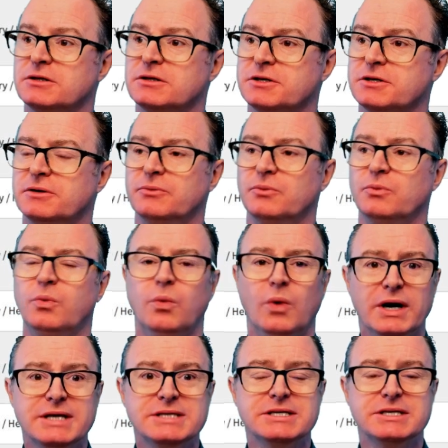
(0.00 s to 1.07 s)
So what
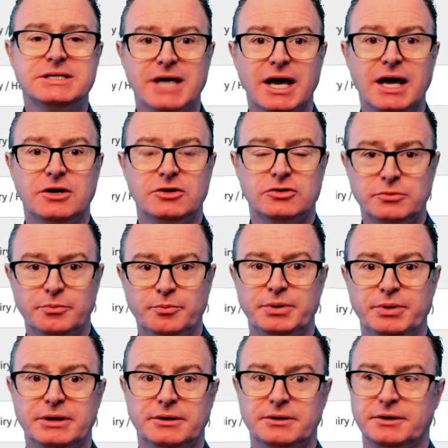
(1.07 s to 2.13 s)
does it take to
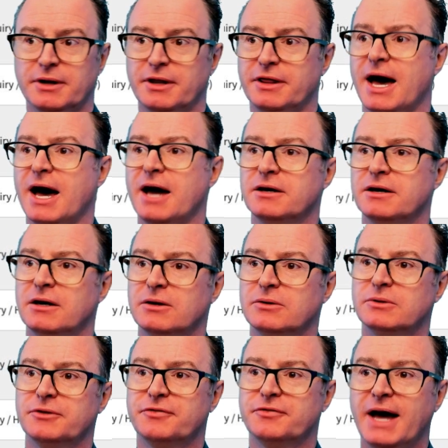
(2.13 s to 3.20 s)
build that?
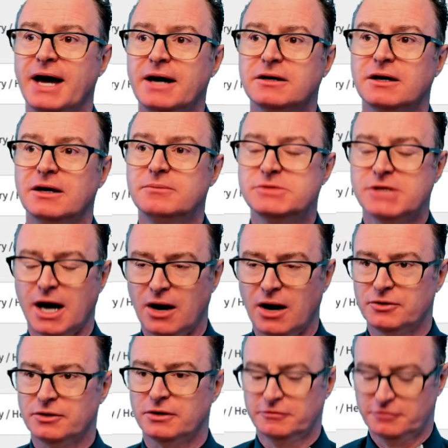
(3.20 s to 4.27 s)
Well, that comes
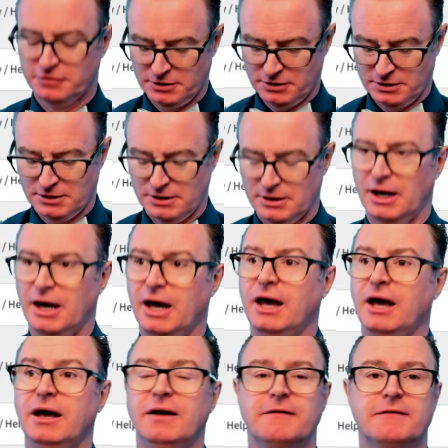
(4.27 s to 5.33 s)
out of
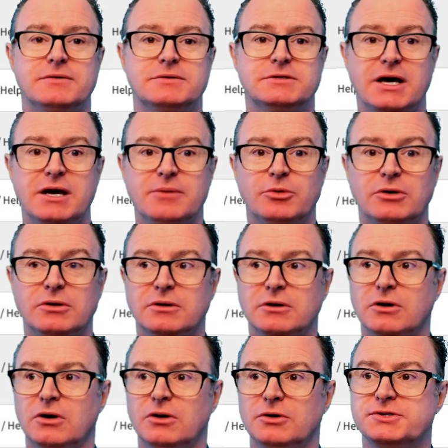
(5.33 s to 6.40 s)
a table
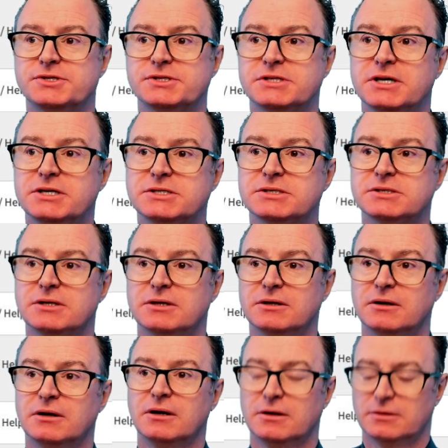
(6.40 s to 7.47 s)
called sys.
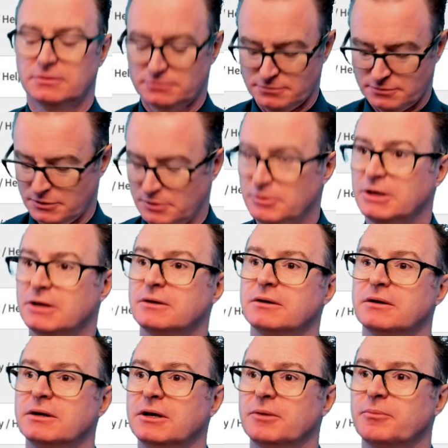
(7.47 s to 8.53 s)
Let me
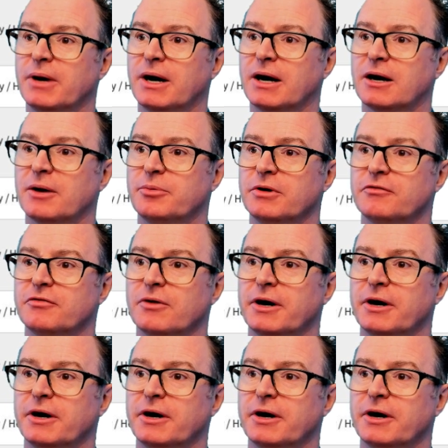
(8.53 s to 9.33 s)
get back up here for